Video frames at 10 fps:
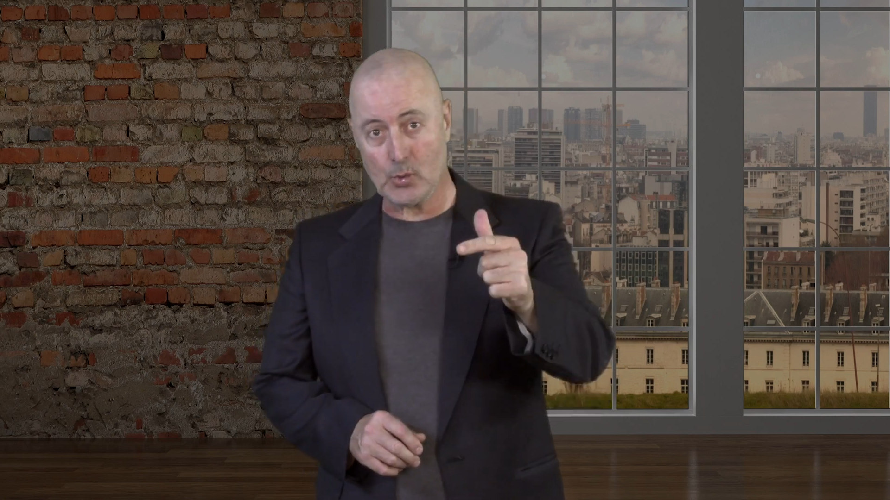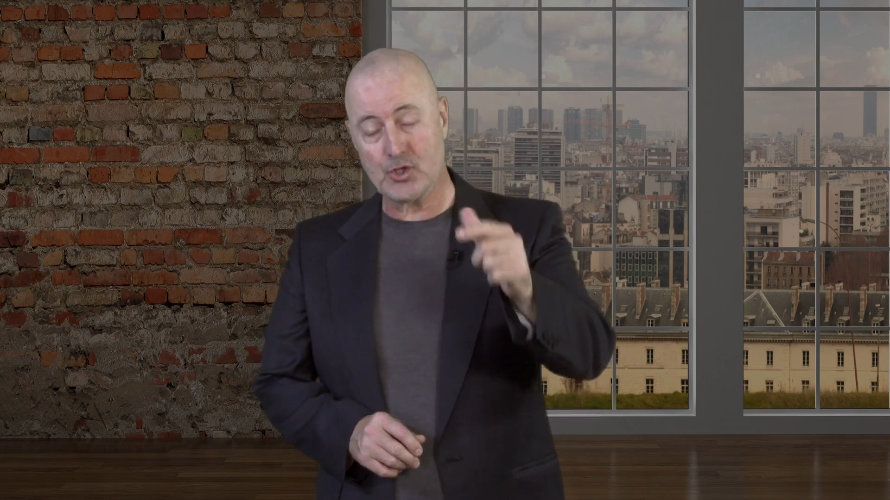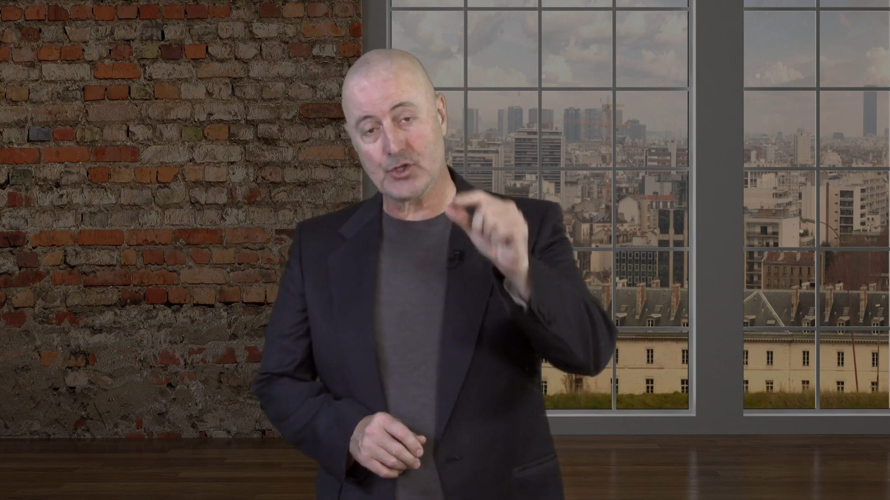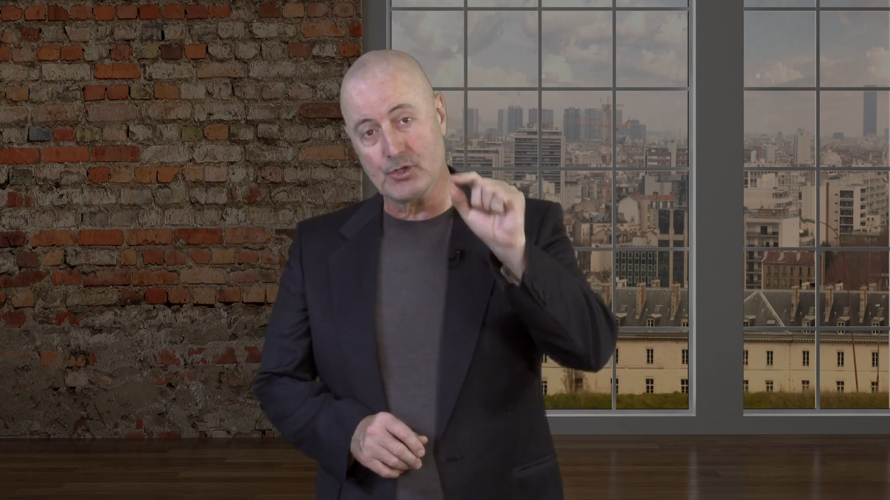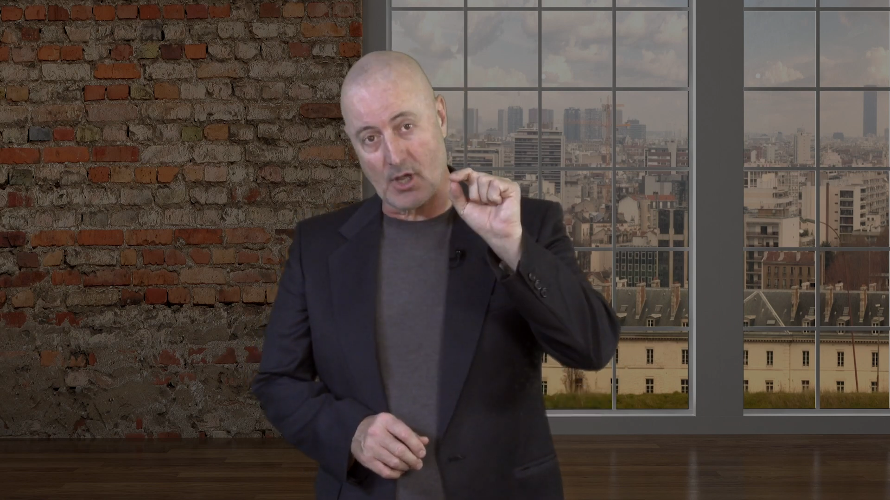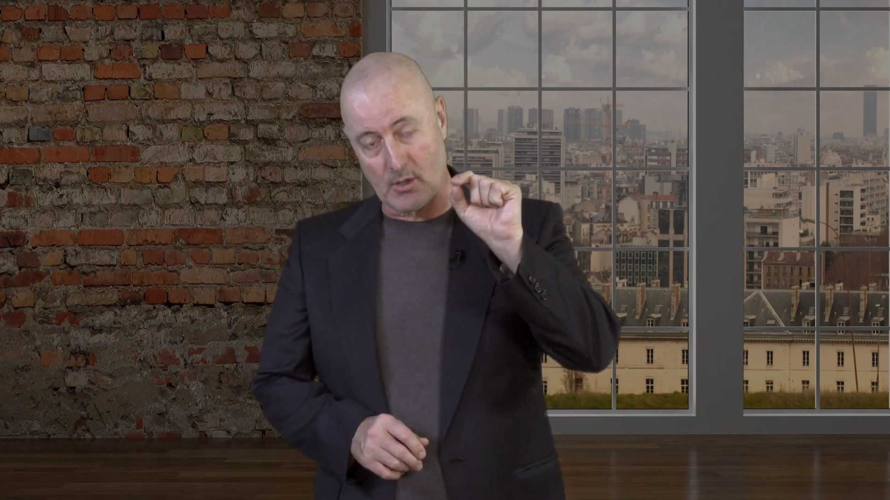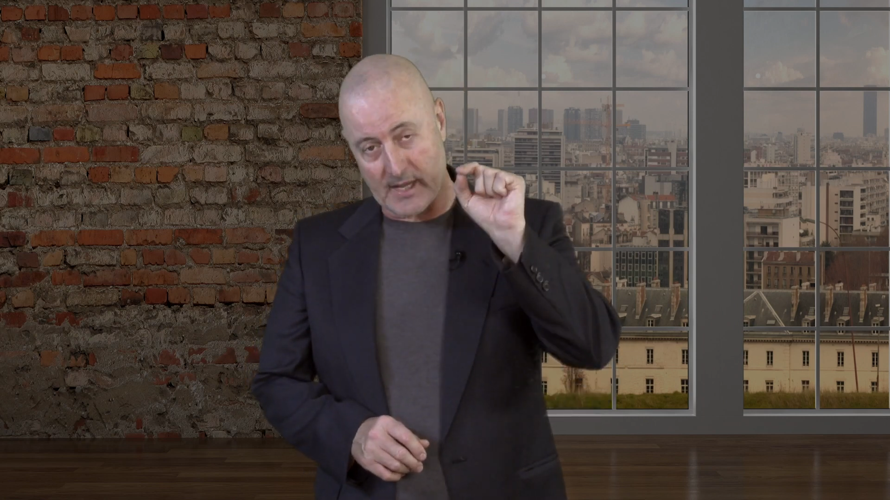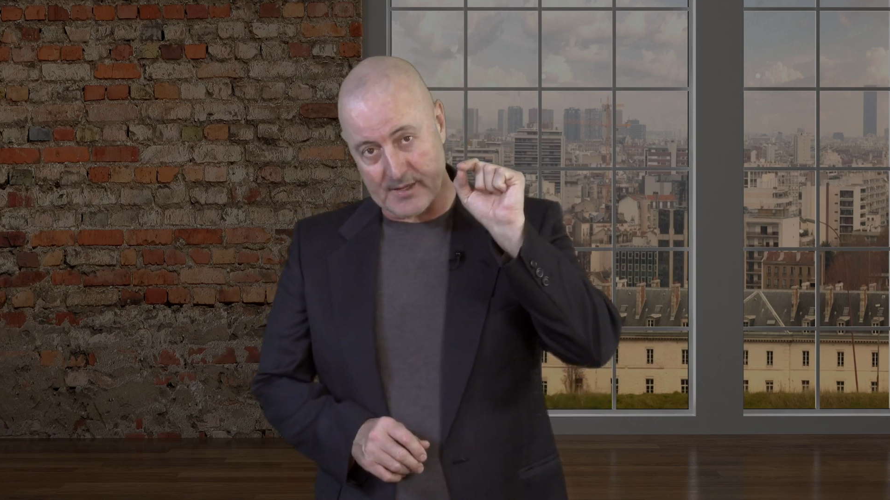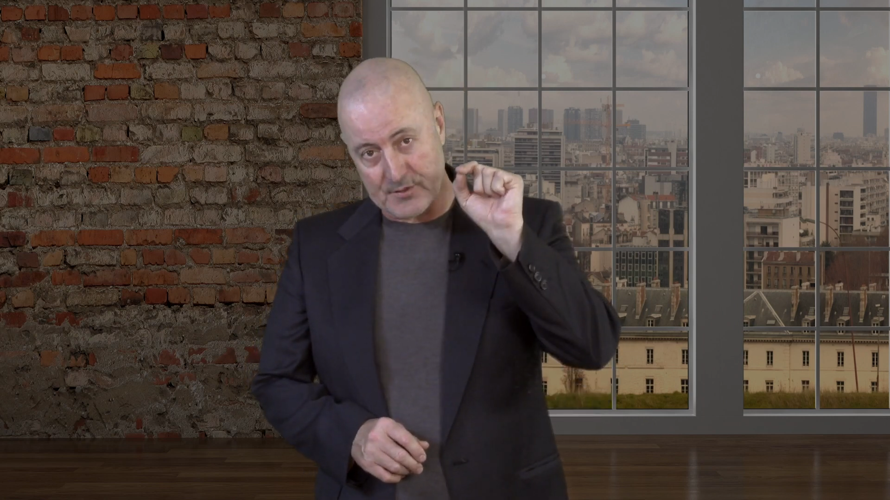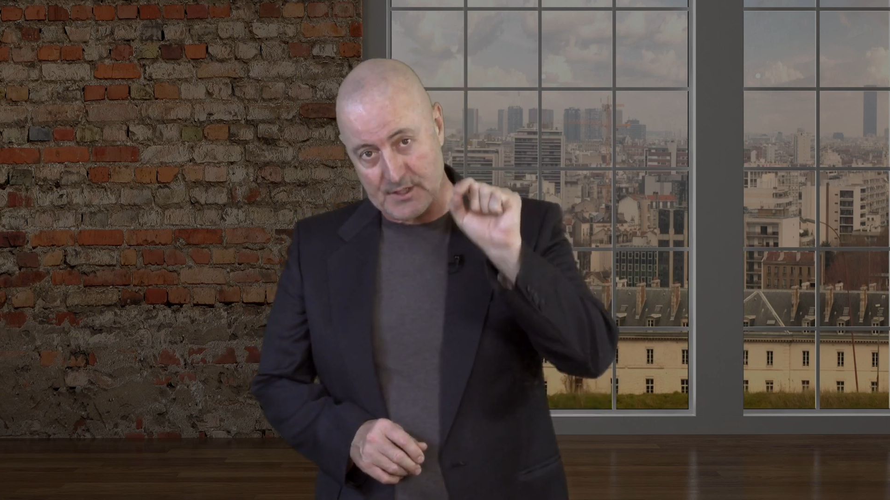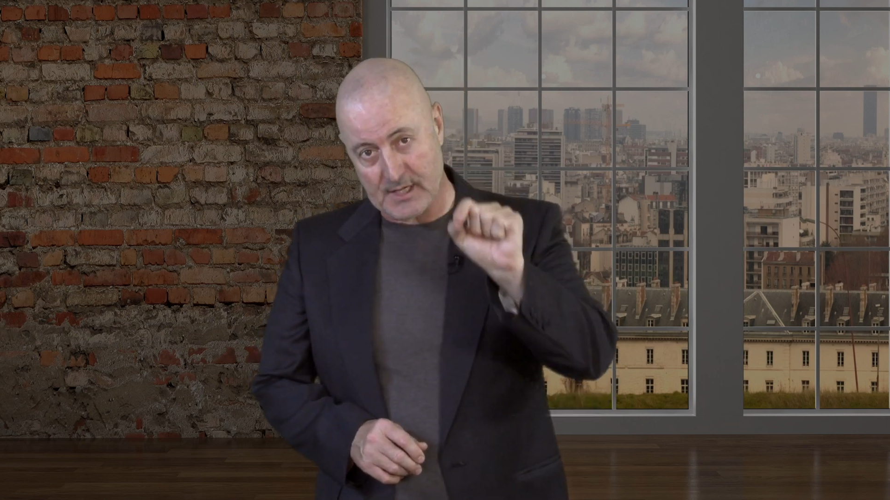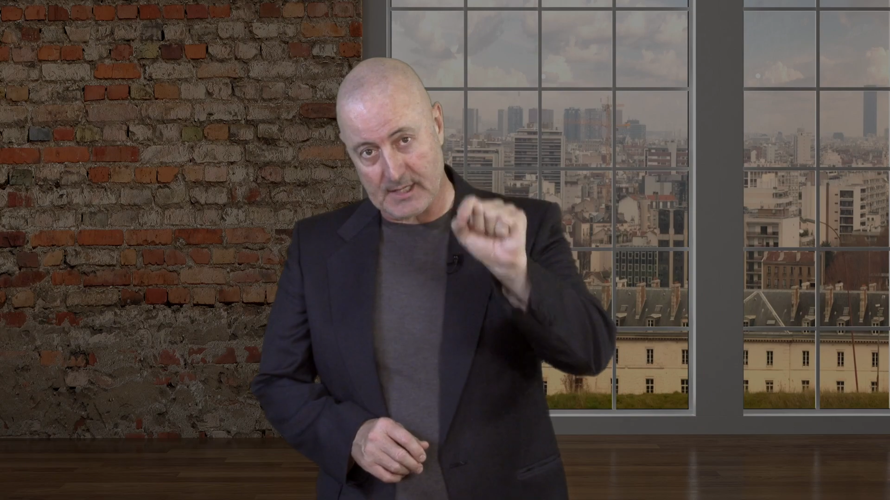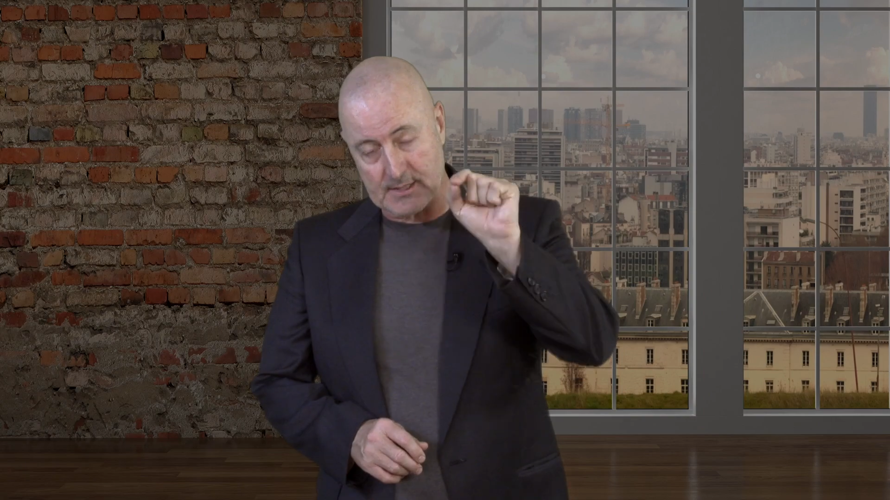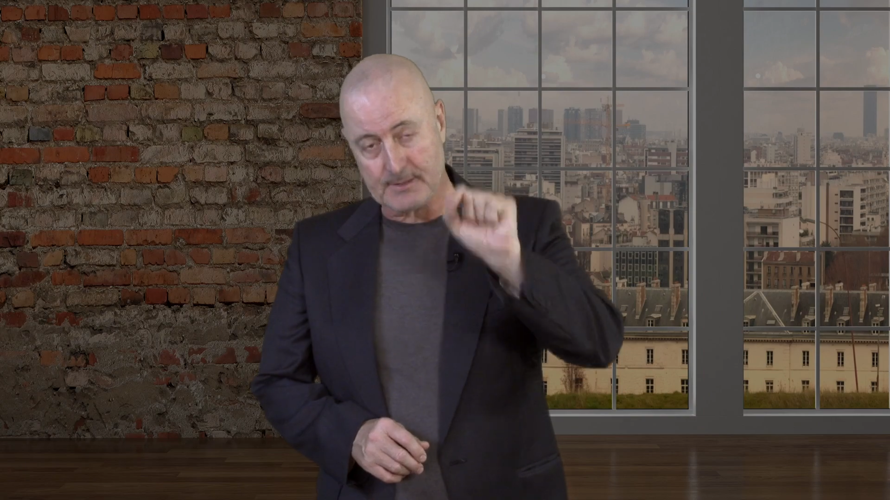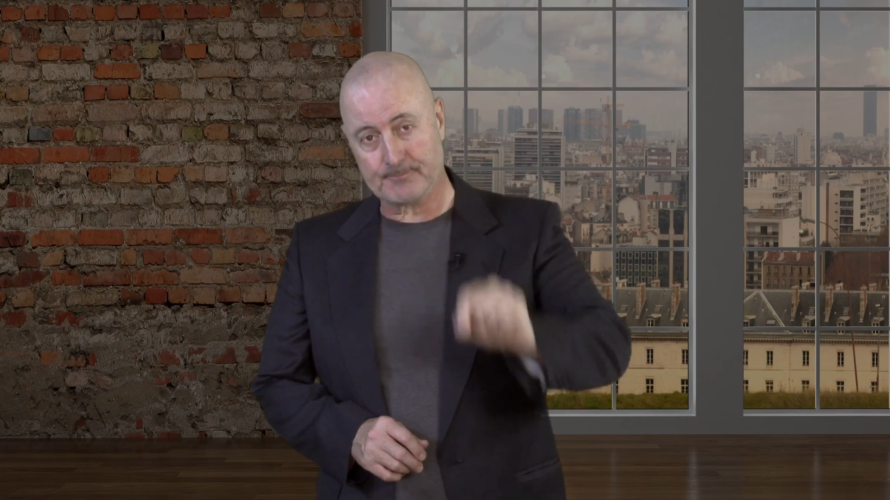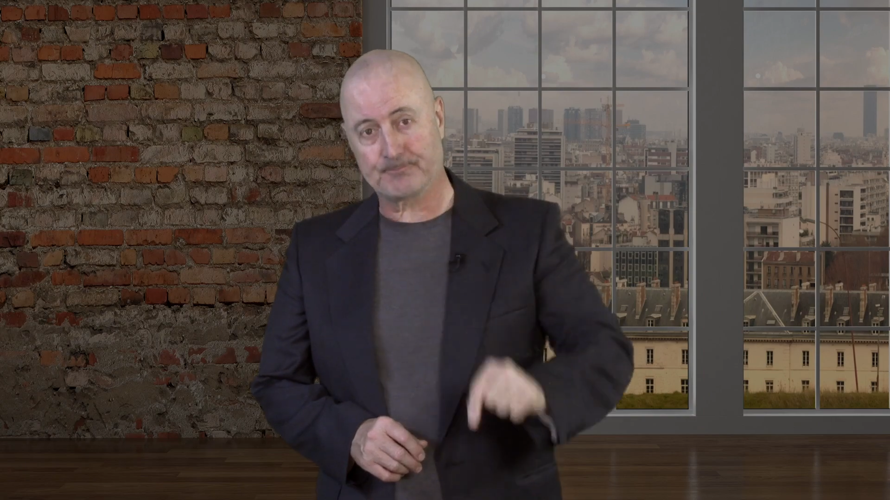should go and see it.